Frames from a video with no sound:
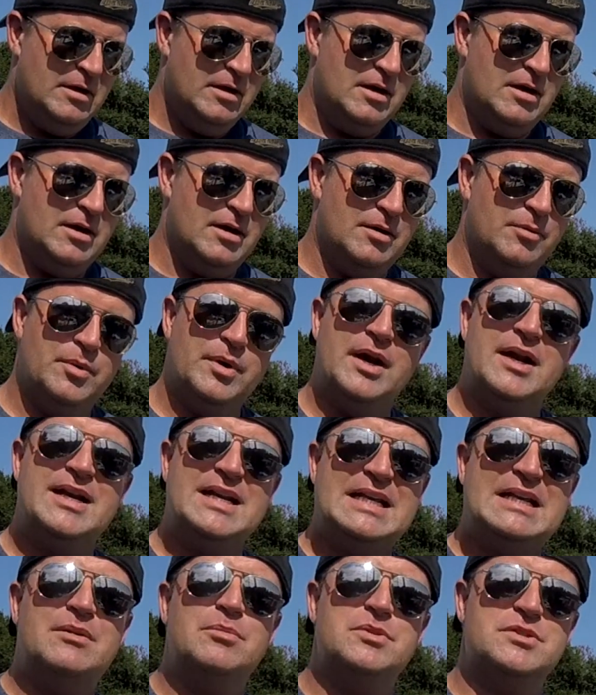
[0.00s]
Uh, what I
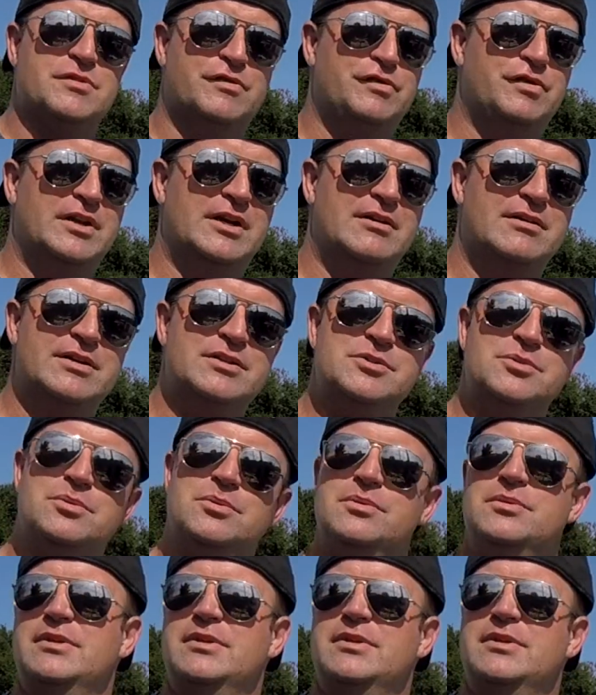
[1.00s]
needed was a flaring tool,